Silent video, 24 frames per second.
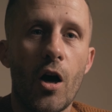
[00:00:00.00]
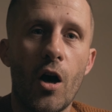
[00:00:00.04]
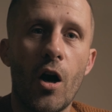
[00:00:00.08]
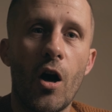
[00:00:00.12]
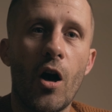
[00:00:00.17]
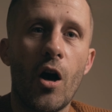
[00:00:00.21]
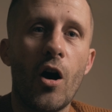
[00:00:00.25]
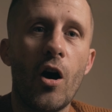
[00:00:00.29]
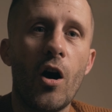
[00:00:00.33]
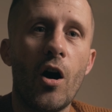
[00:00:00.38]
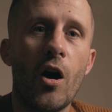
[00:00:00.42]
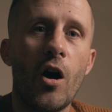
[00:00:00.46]

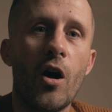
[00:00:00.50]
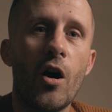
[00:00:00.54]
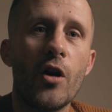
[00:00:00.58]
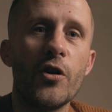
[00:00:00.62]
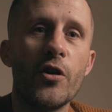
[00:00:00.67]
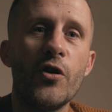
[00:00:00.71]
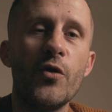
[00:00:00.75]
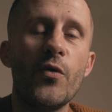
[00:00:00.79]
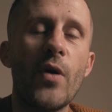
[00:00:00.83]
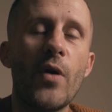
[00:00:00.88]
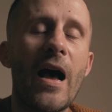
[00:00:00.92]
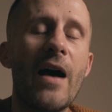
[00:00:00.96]
uh,
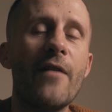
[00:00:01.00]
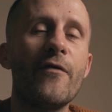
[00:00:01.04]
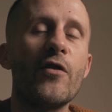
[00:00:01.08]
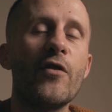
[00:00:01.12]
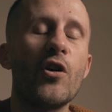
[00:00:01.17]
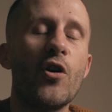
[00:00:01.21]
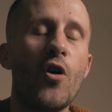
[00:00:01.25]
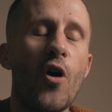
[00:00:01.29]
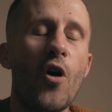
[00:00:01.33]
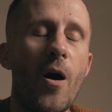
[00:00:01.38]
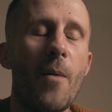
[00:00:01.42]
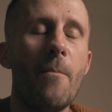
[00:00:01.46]
you
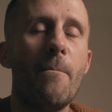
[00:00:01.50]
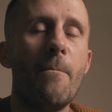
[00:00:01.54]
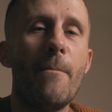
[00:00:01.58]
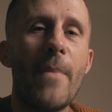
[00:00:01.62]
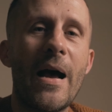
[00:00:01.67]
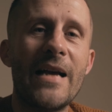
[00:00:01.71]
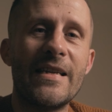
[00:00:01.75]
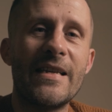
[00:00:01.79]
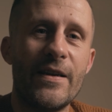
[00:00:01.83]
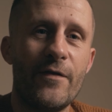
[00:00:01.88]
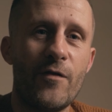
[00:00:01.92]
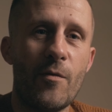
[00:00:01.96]
haven't got a
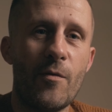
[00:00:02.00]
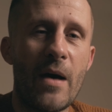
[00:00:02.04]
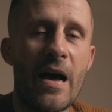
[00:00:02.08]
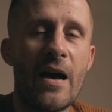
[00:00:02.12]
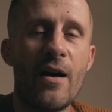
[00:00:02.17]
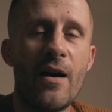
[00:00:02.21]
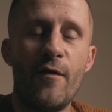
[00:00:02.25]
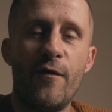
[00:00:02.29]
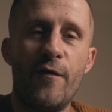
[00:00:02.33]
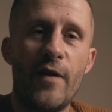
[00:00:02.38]
massive amount